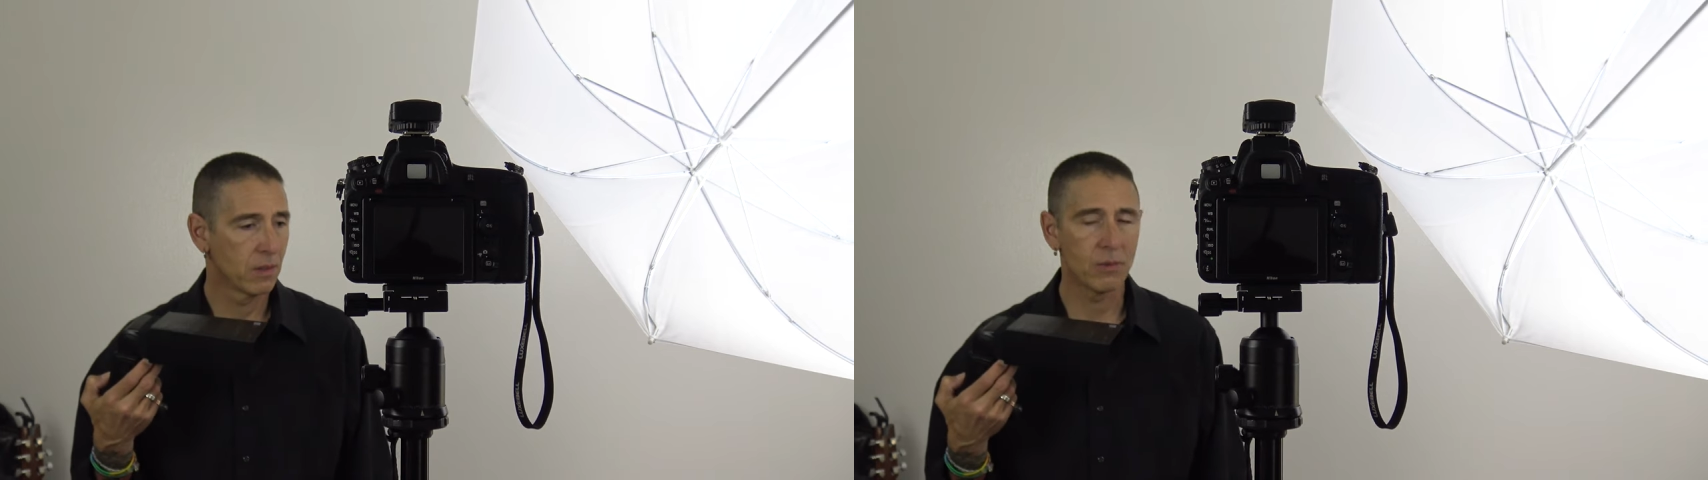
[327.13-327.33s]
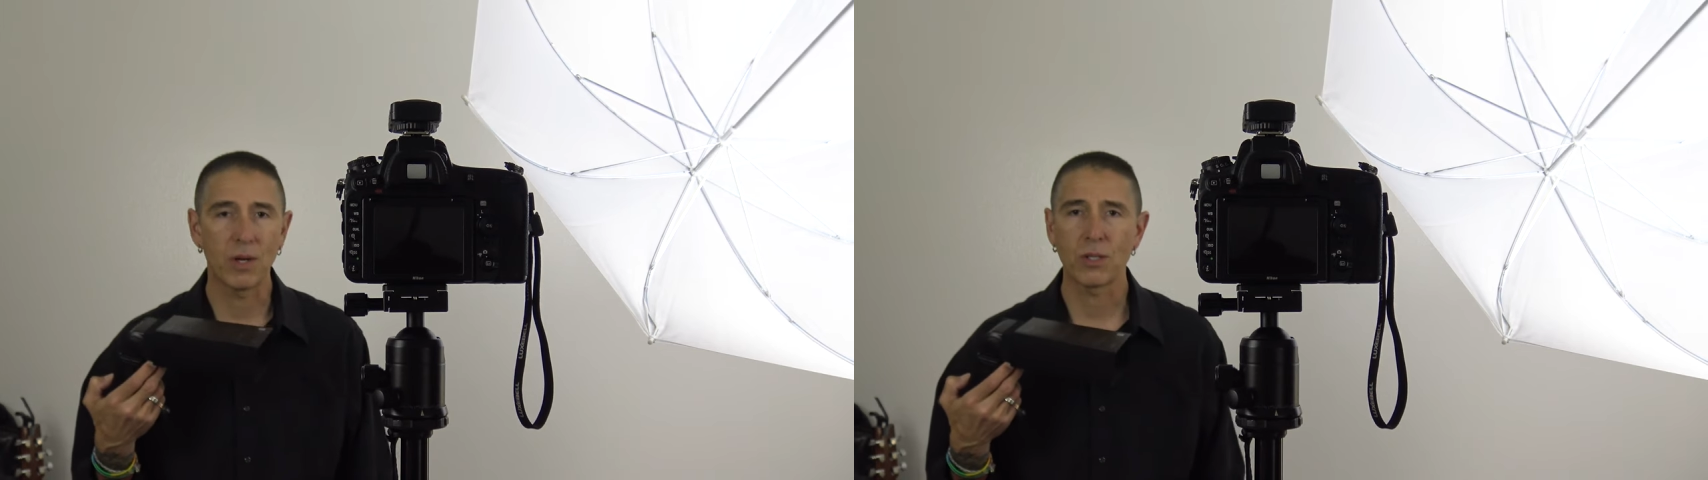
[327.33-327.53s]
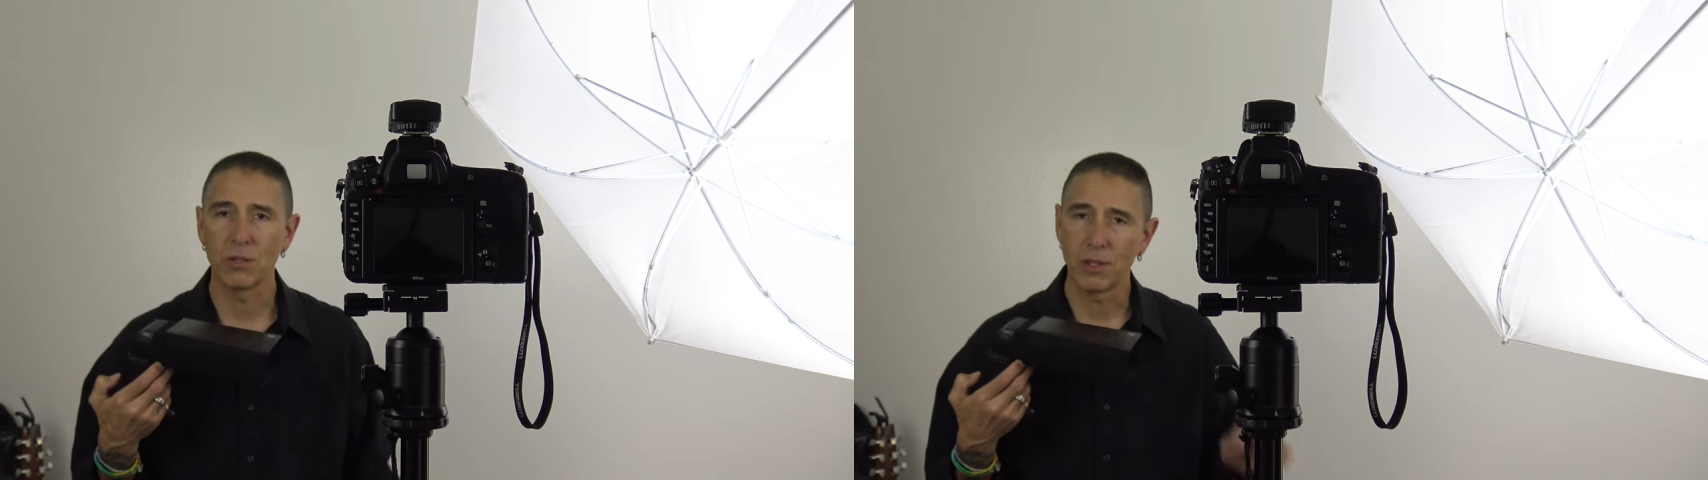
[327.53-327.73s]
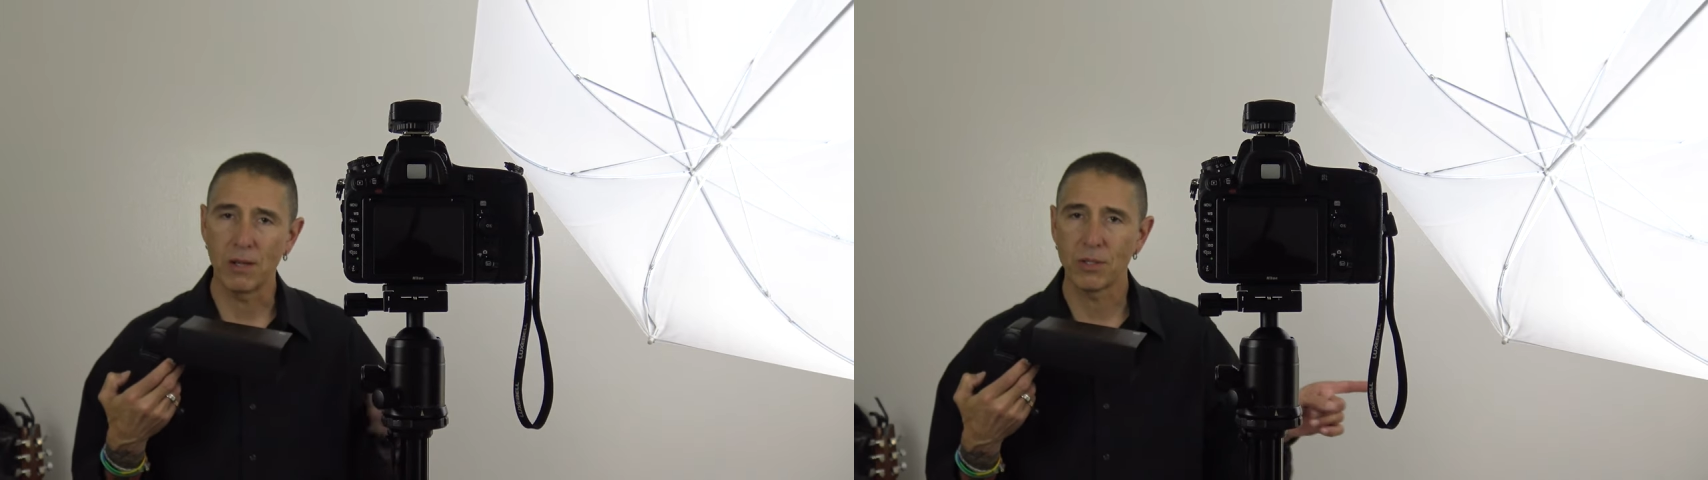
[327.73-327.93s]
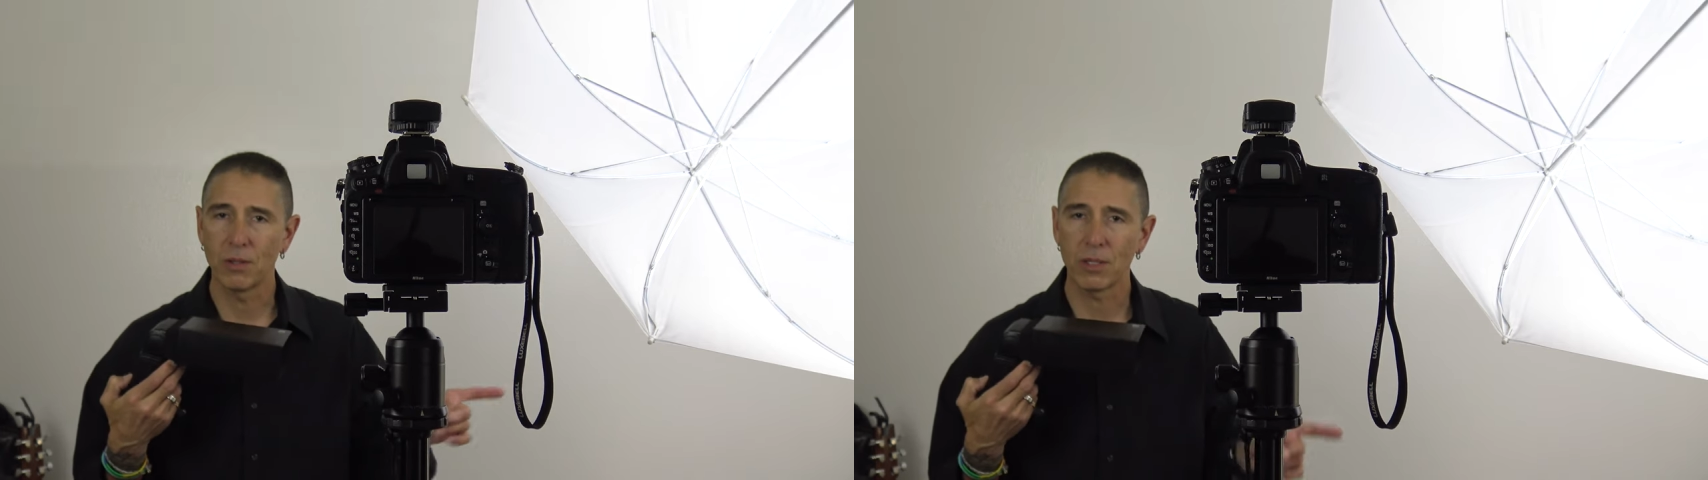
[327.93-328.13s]
directional.
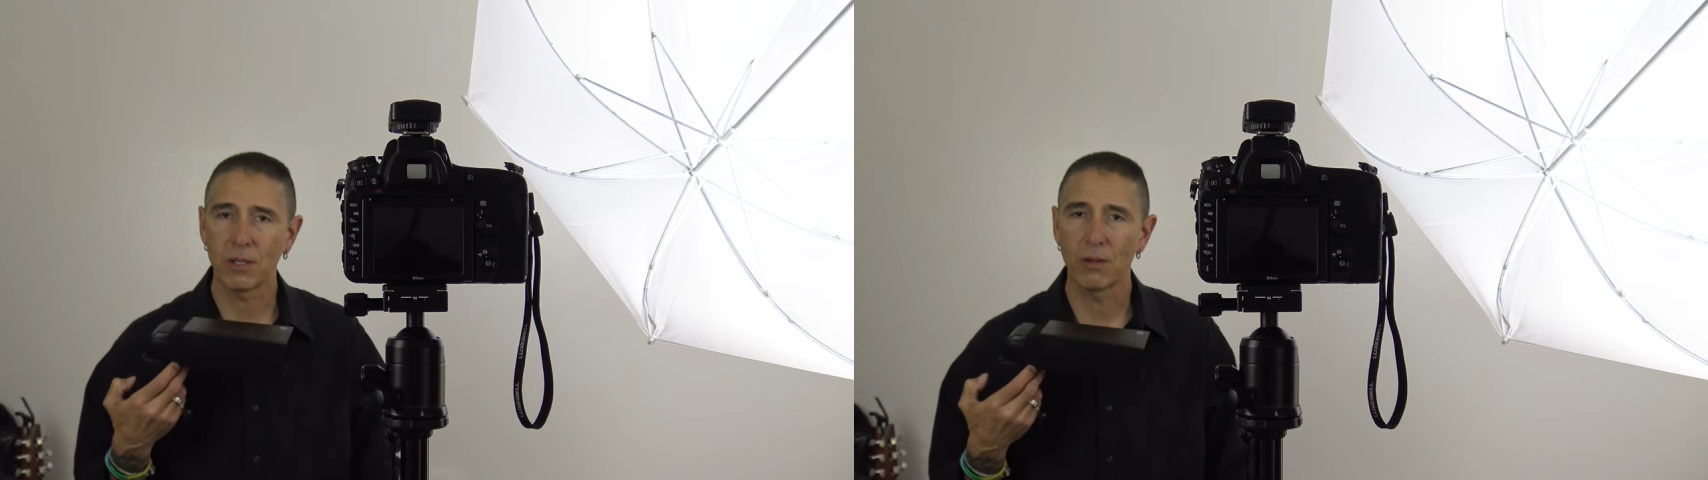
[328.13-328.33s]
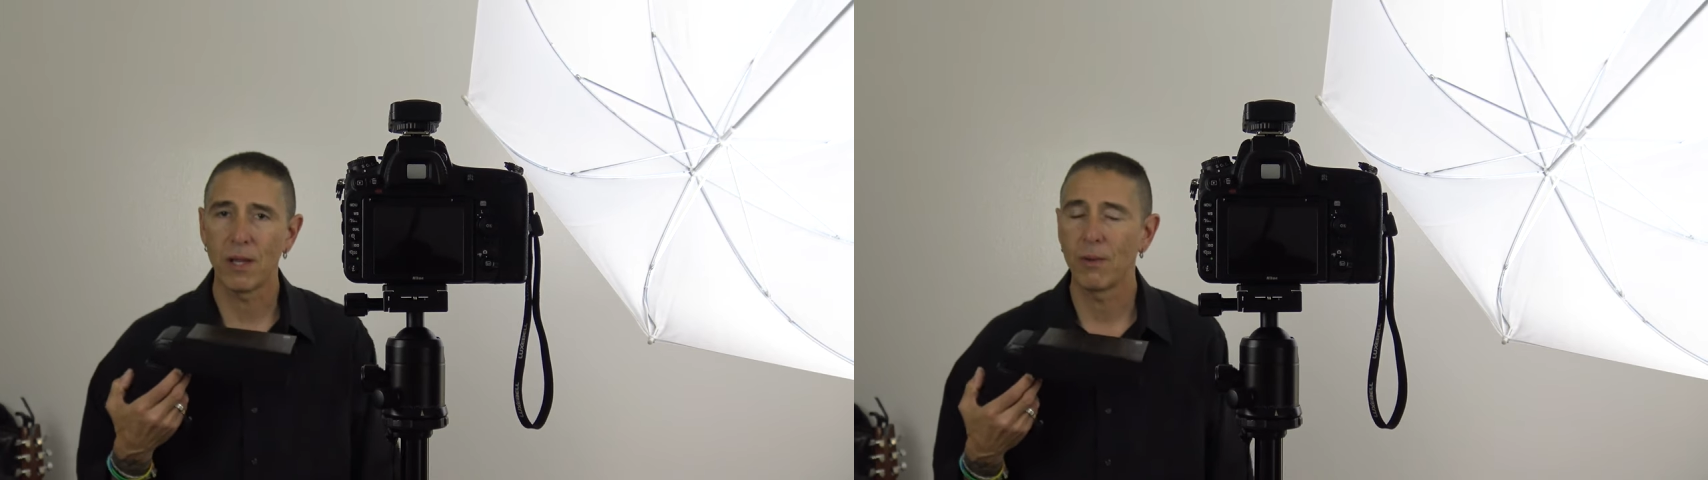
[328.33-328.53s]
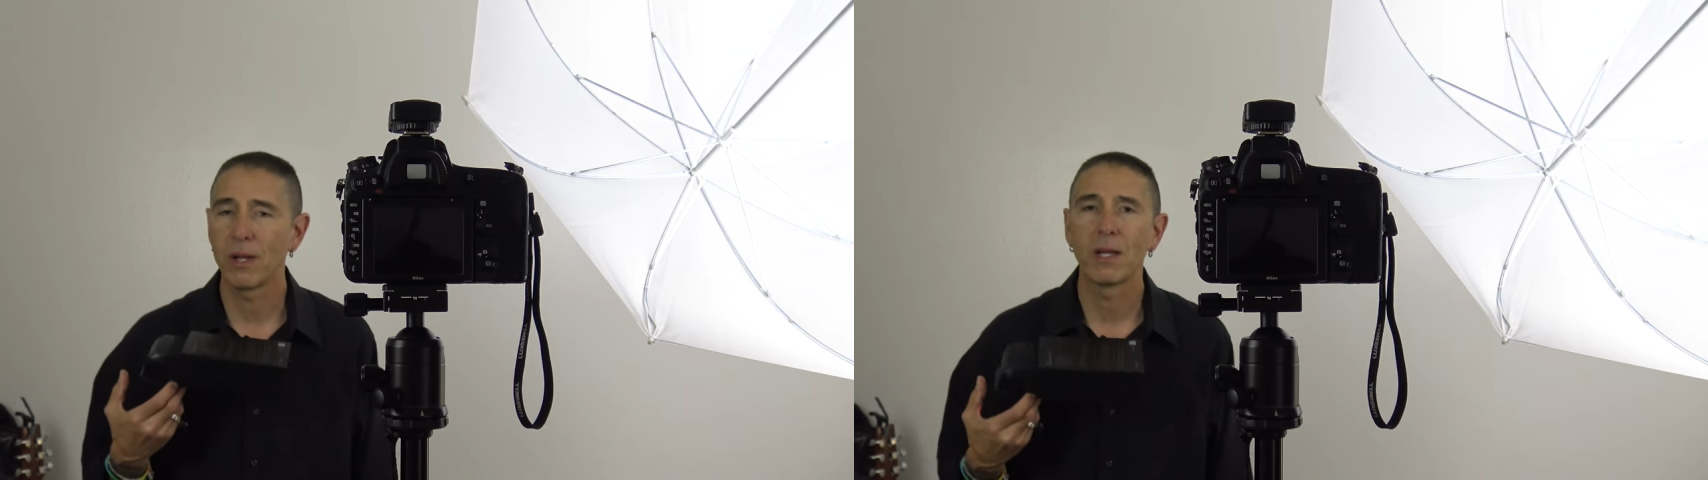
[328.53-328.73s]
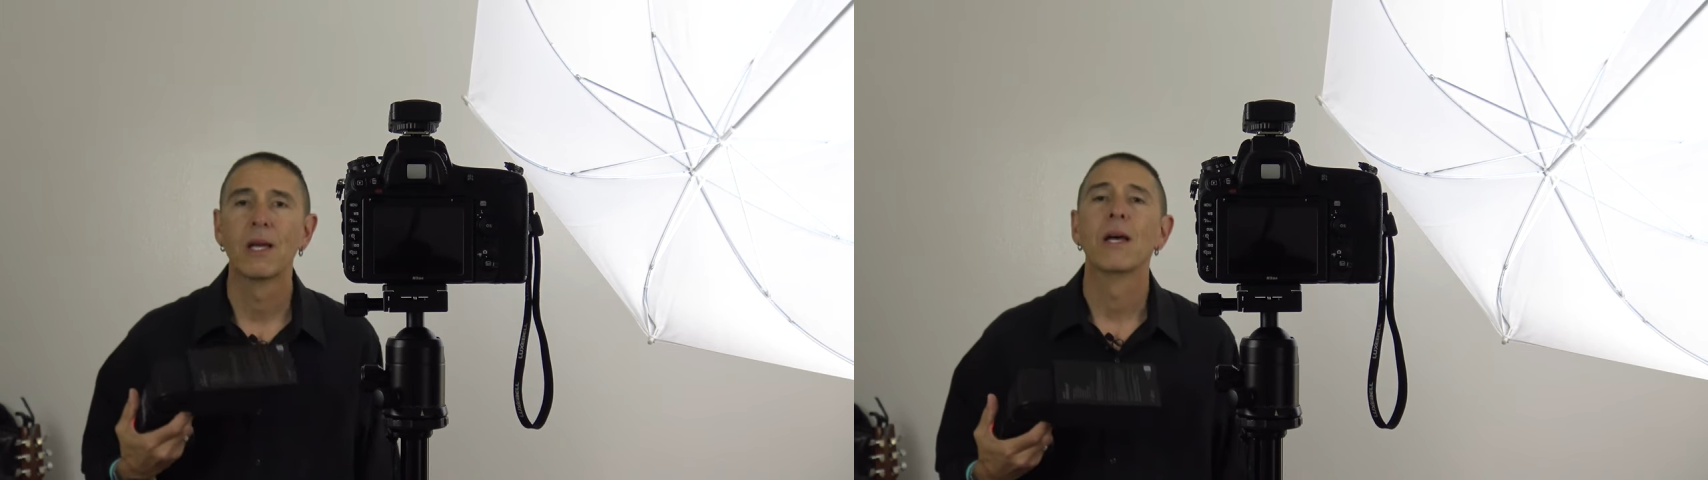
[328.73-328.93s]
Now it's only going to go that way.